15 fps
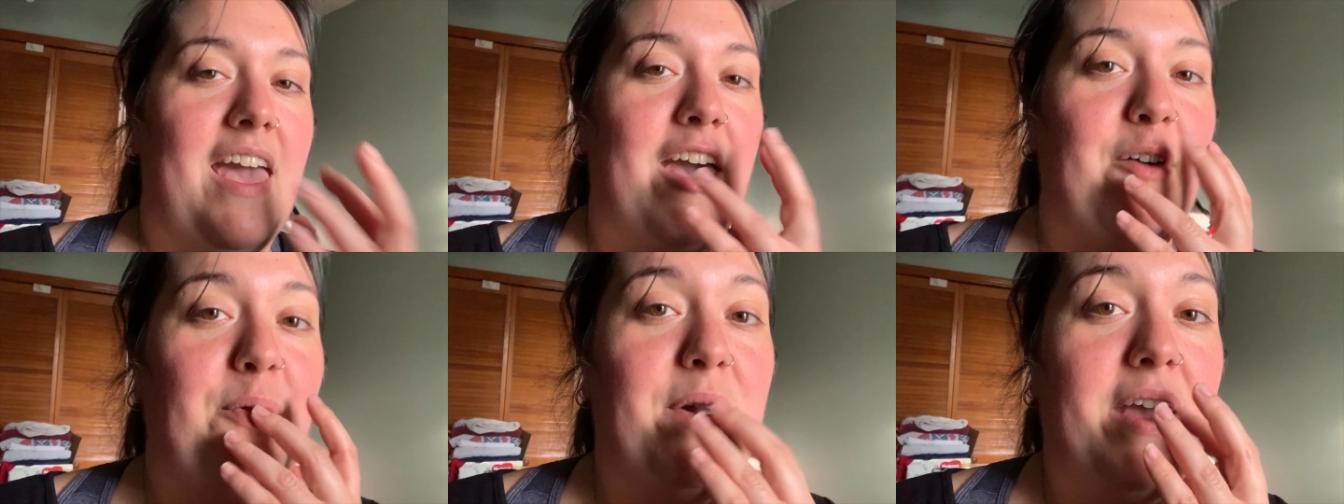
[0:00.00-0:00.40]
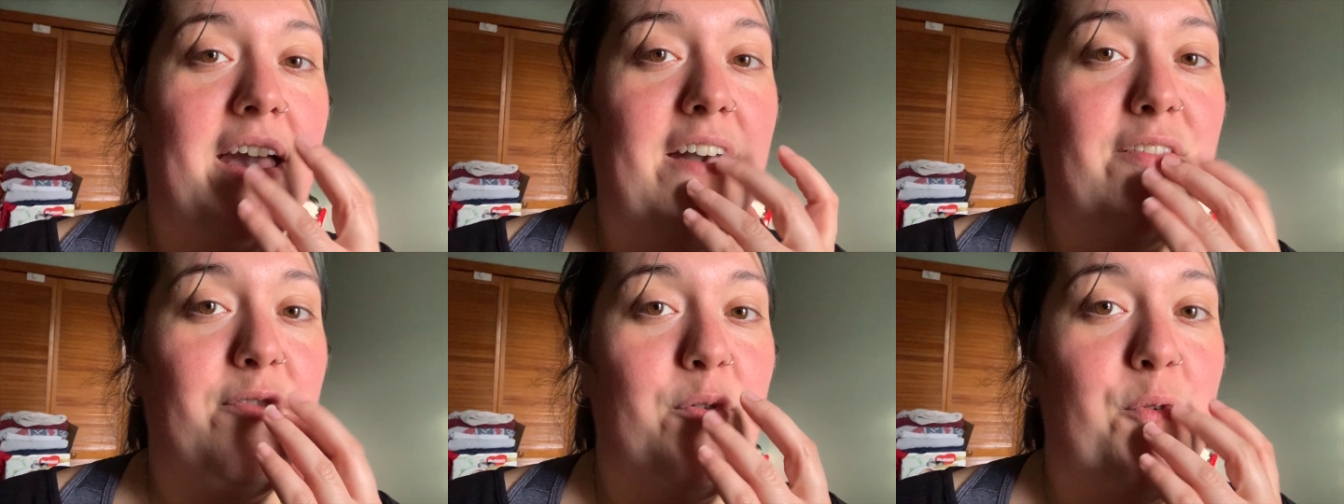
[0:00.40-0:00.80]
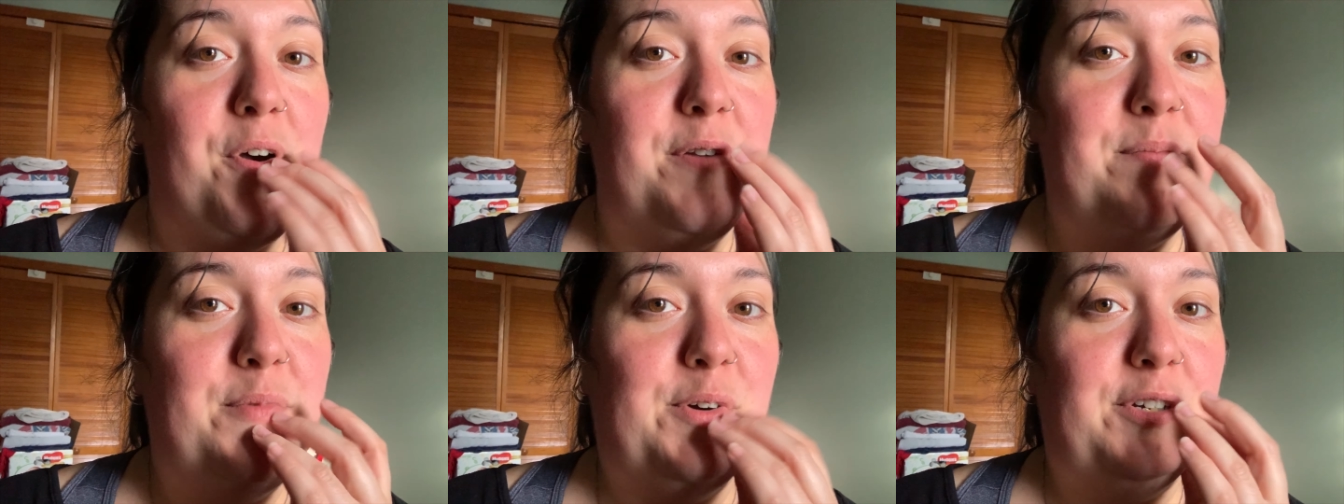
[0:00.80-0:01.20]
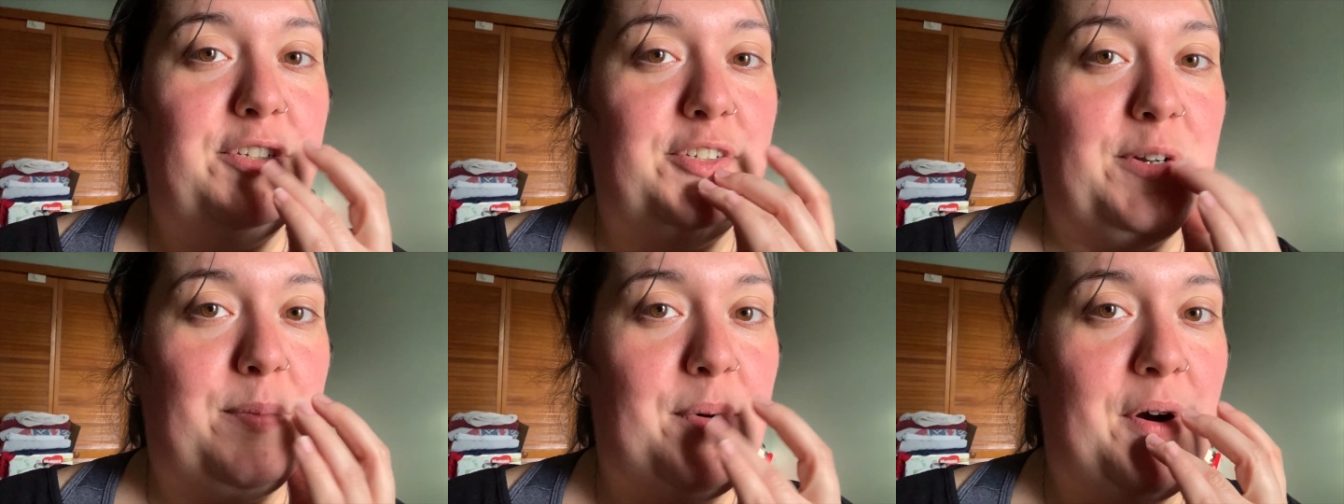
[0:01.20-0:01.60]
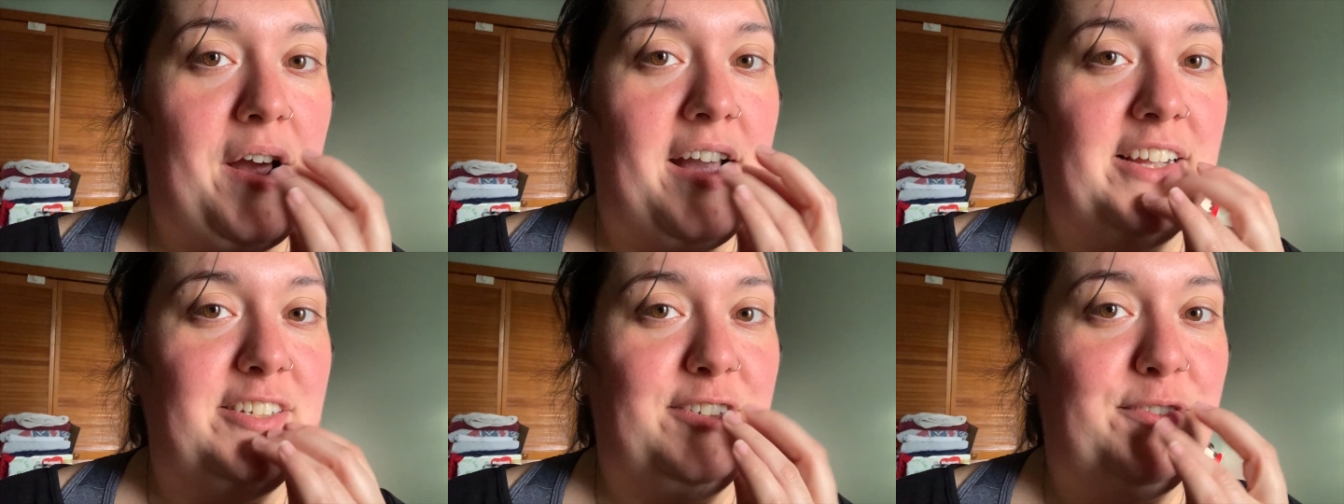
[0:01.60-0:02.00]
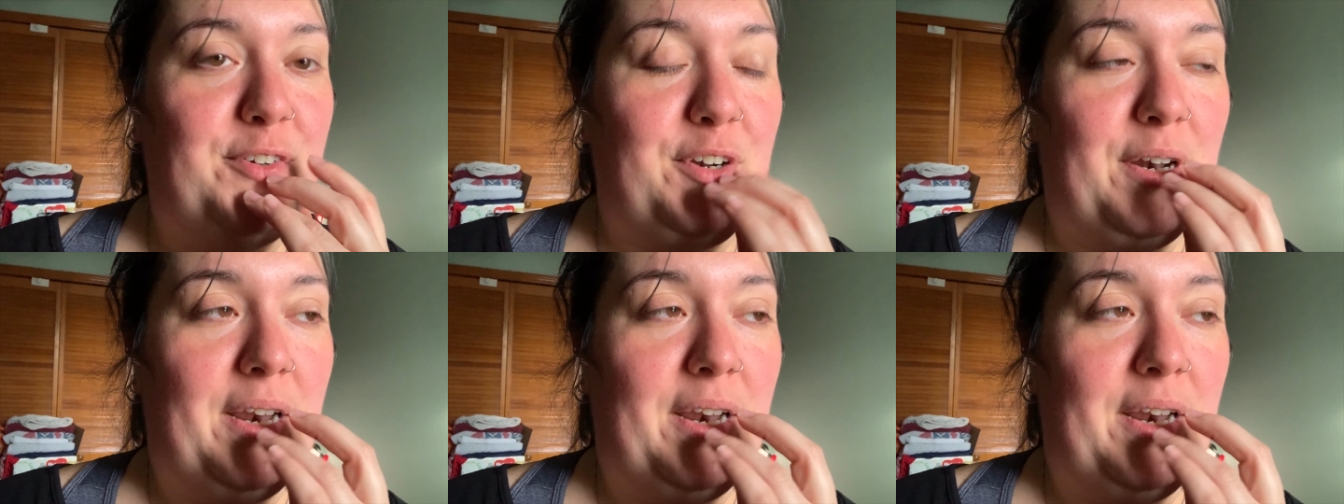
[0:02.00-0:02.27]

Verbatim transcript: And we have one more surprise for